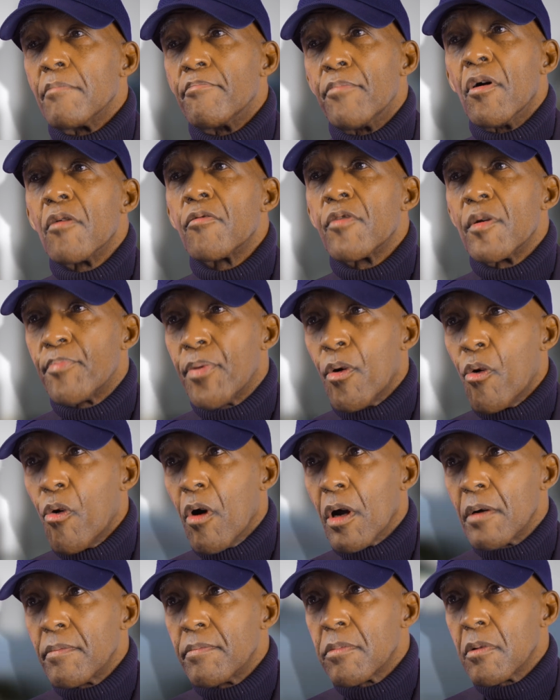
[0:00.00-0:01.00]
book
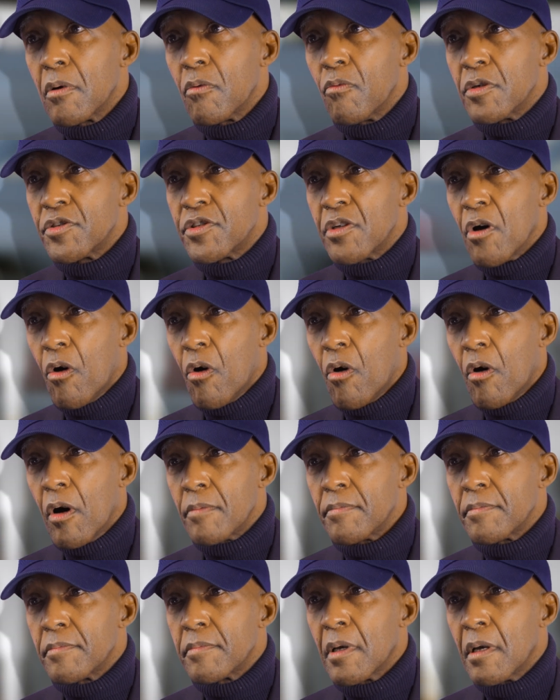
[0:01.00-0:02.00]
report was
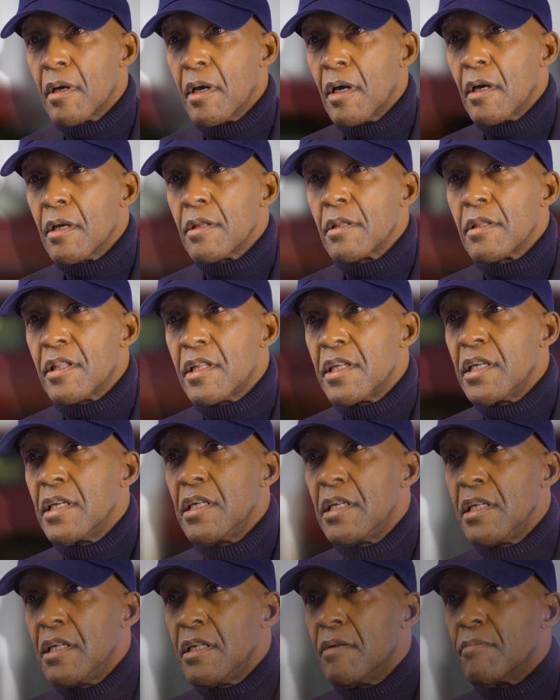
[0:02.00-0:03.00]
on
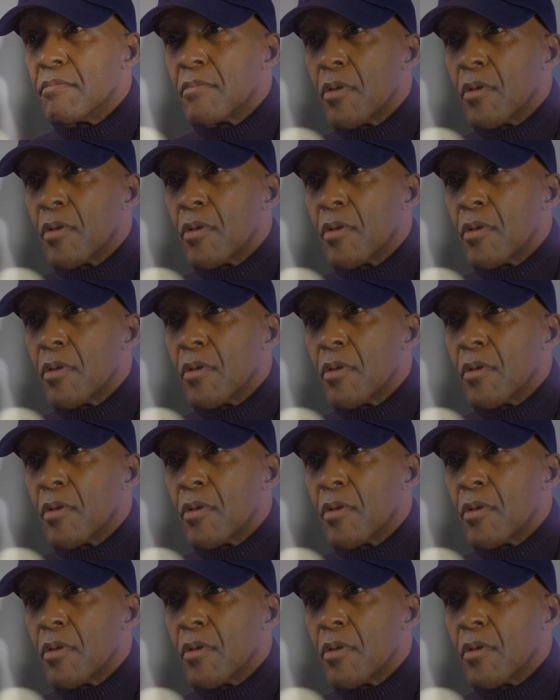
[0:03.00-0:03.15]
the